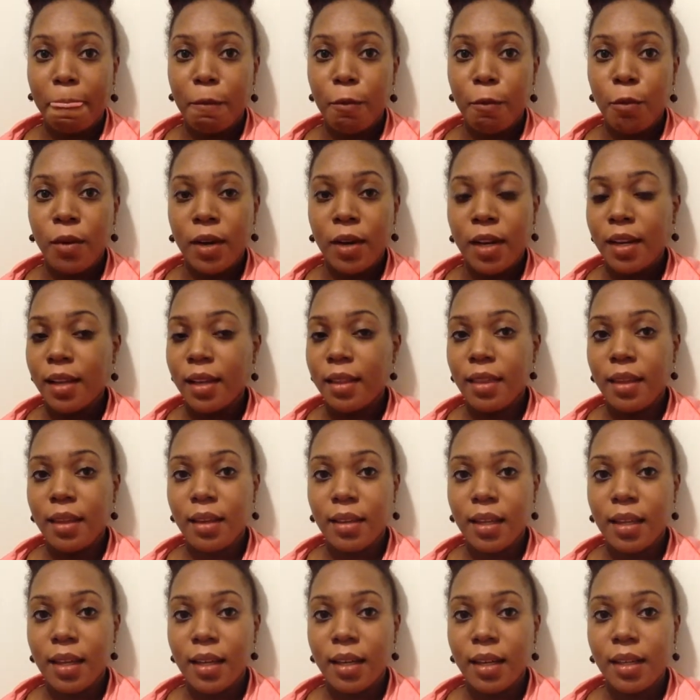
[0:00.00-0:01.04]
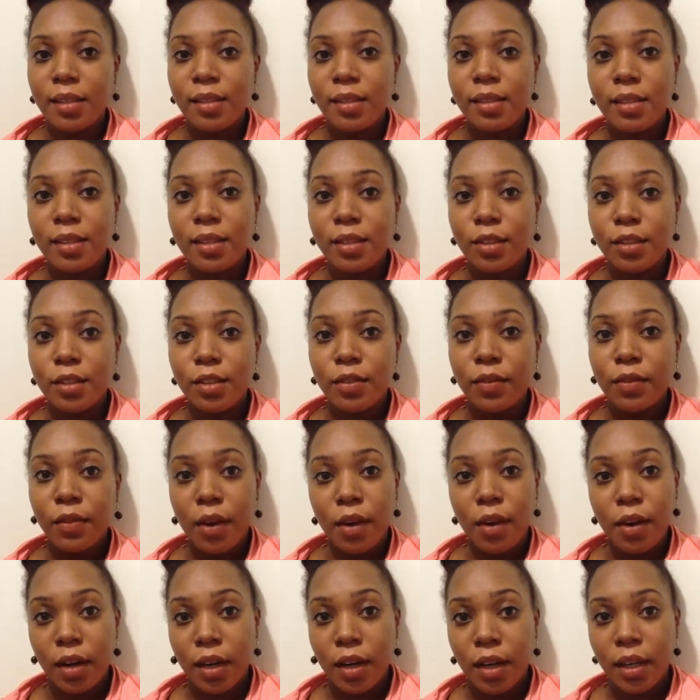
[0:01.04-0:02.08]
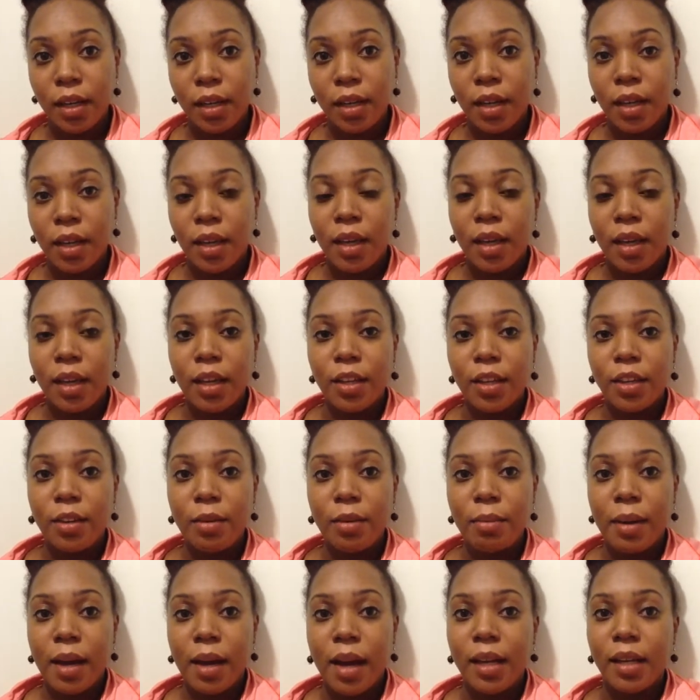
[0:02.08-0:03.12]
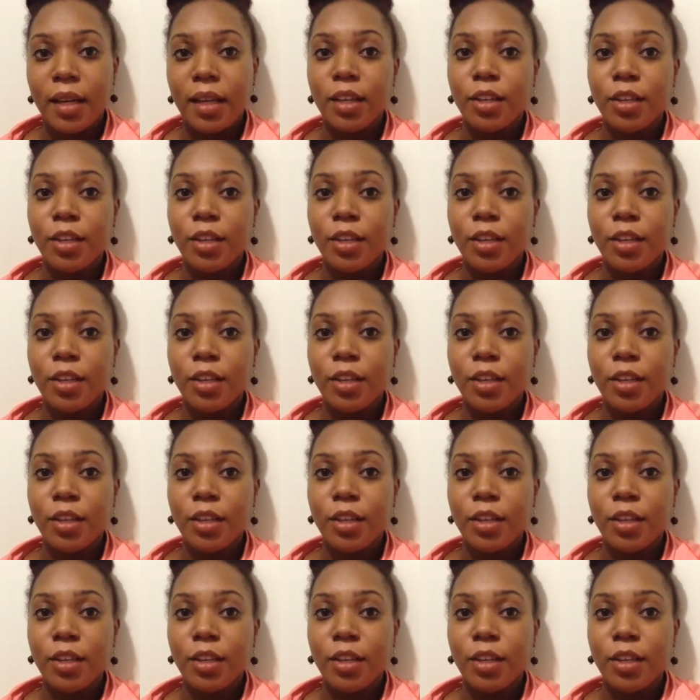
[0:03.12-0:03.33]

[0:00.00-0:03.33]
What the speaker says: or anything that it considers foreign in your body.